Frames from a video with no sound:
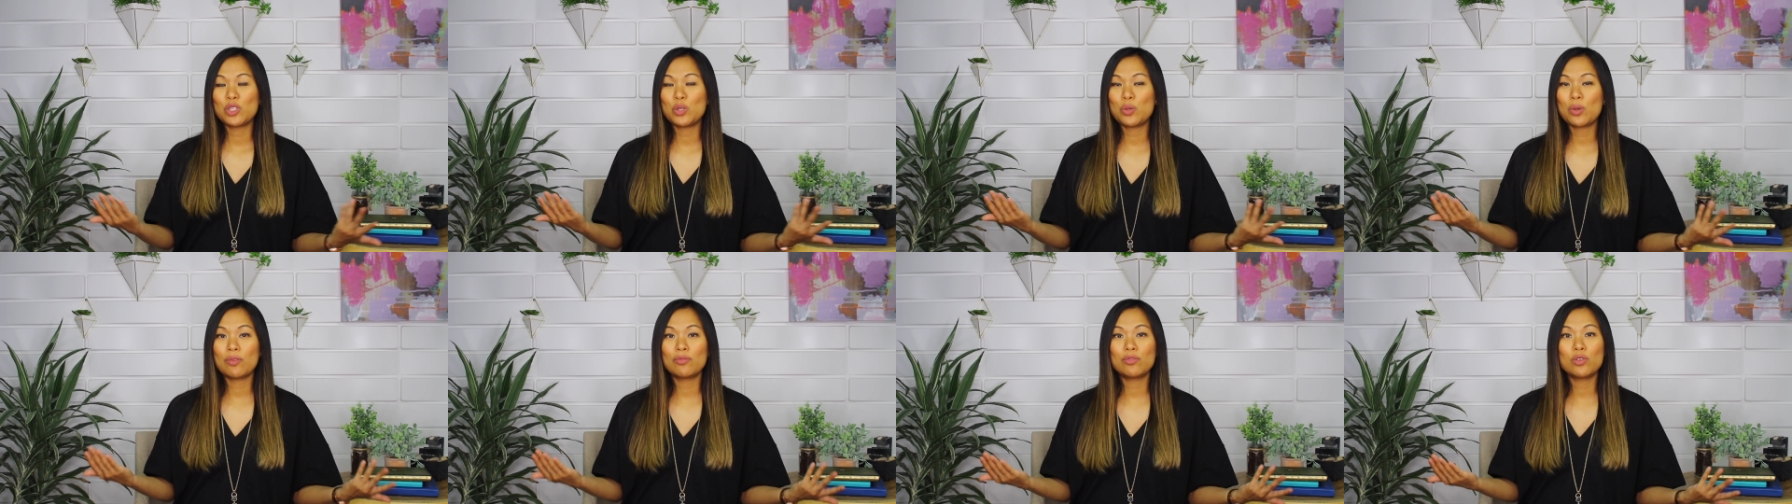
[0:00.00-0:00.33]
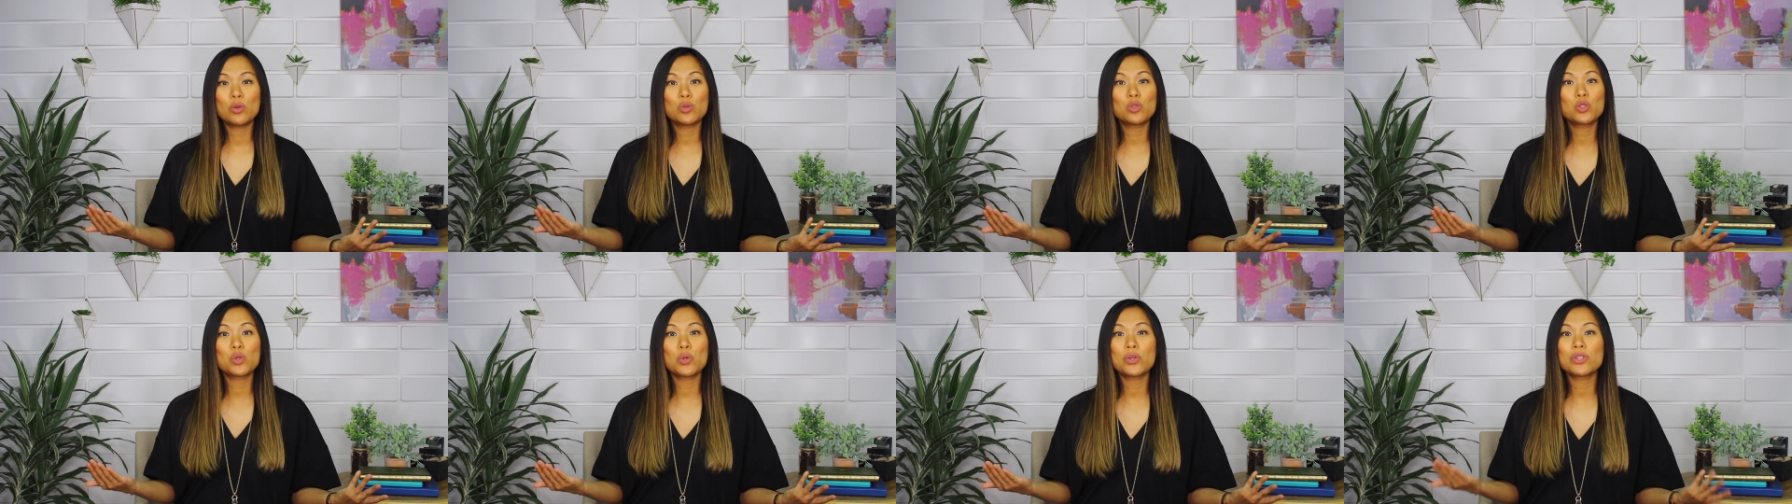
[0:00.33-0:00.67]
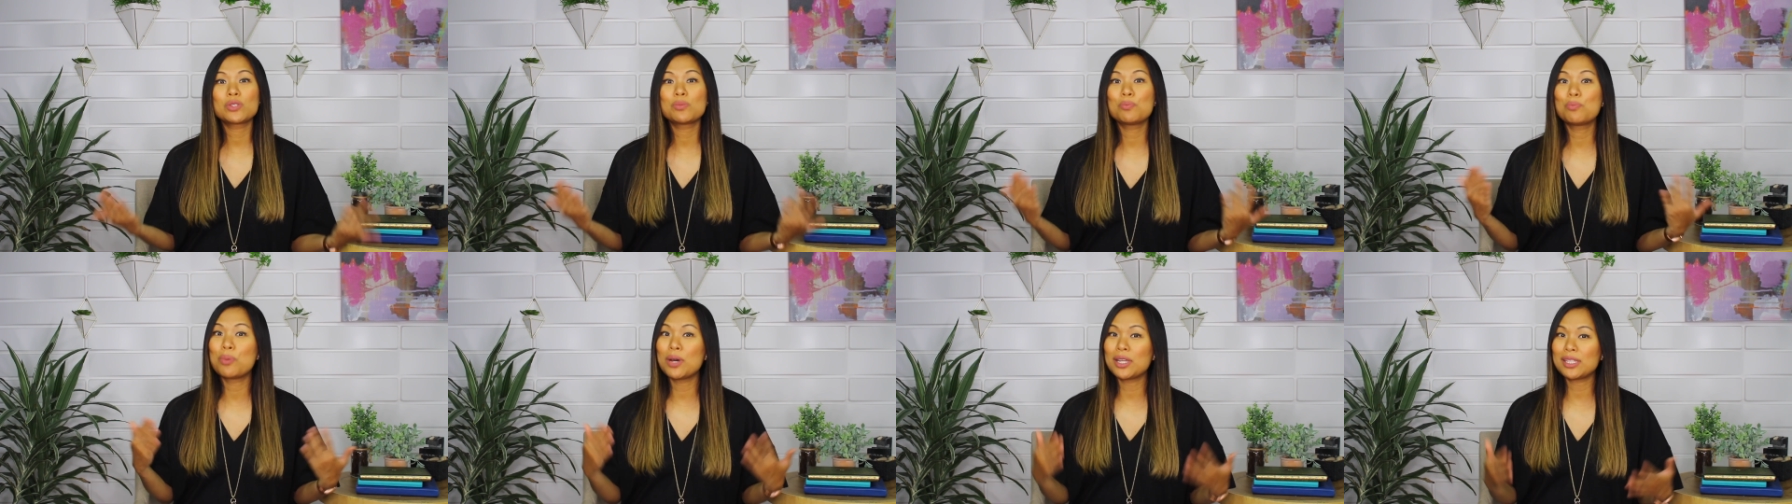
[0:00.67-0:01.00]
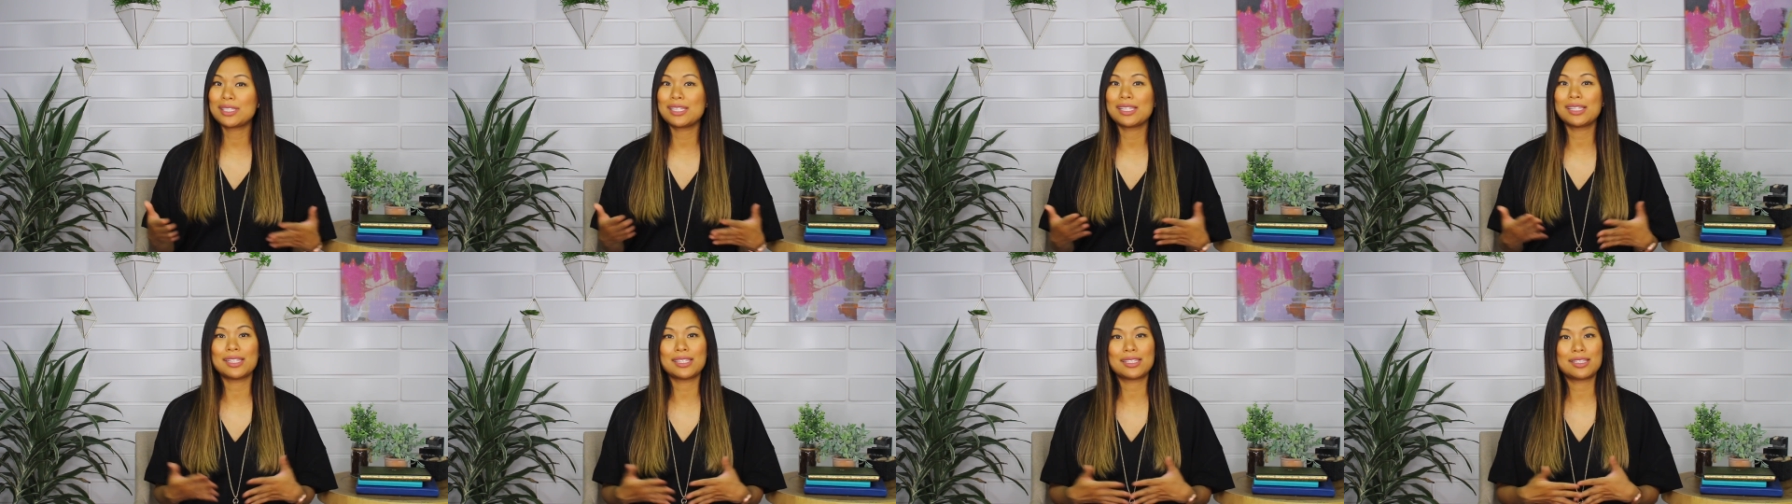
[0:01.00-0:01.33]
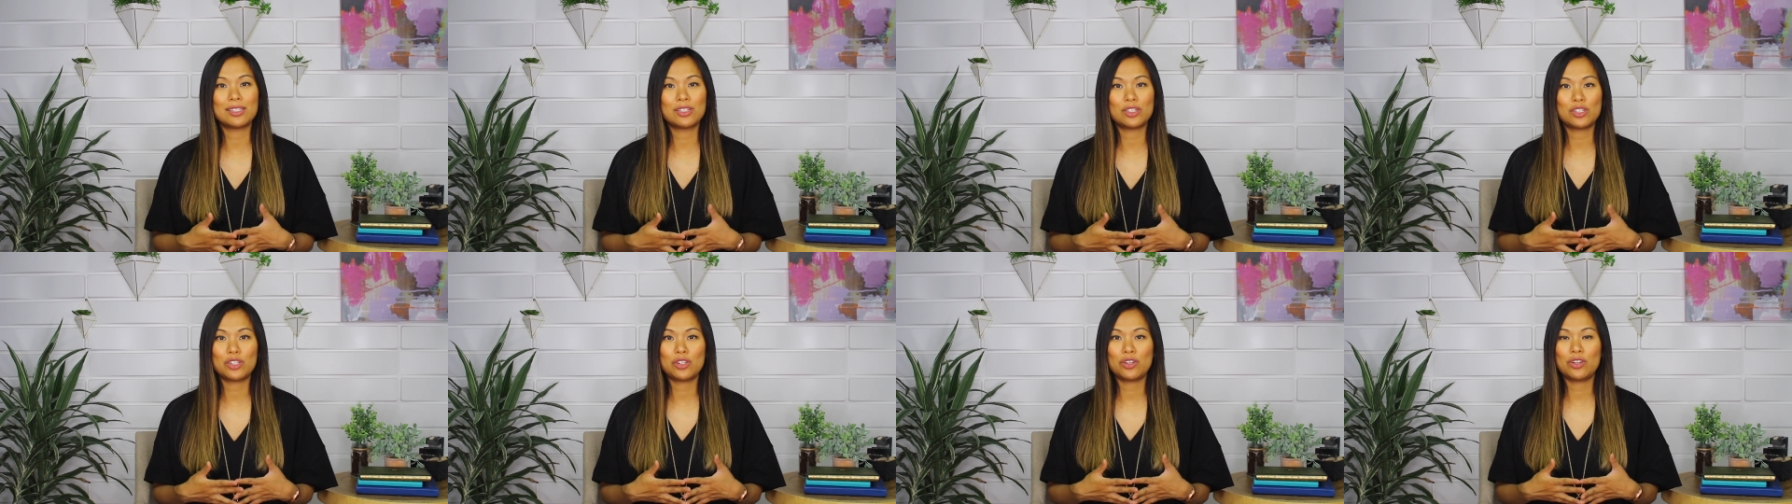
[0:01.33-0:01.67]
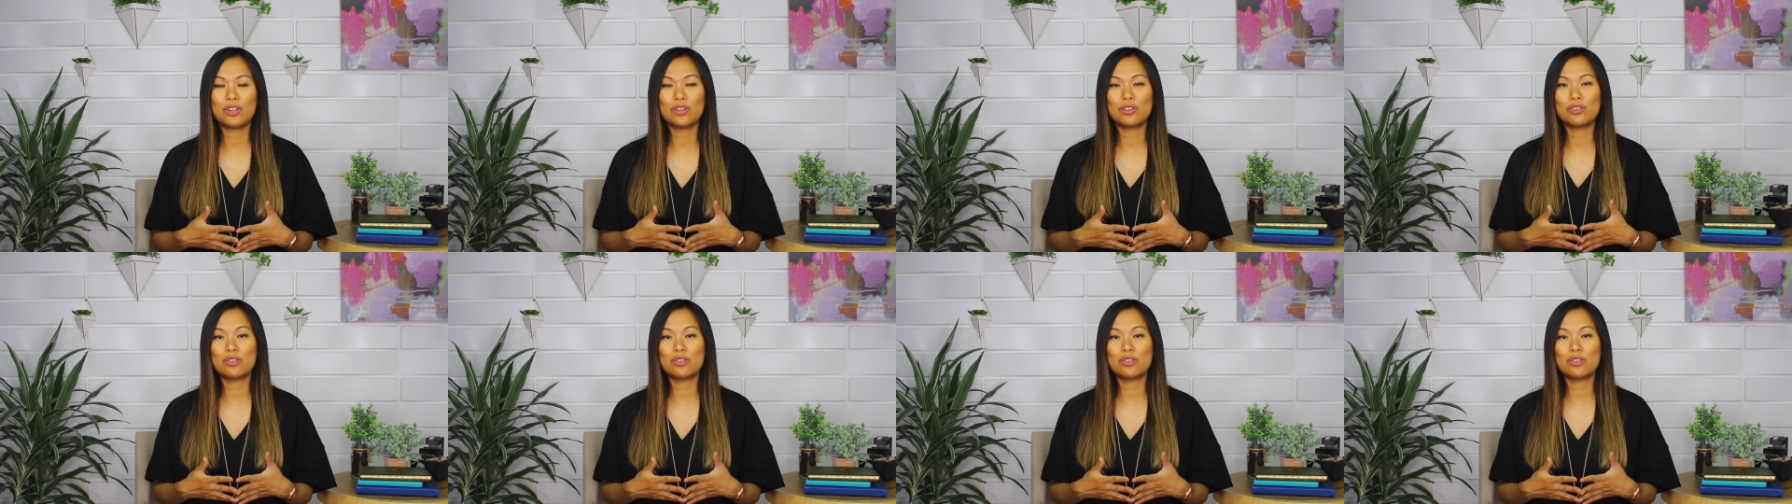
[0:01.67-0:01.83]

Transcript: you have no choice but to listen to your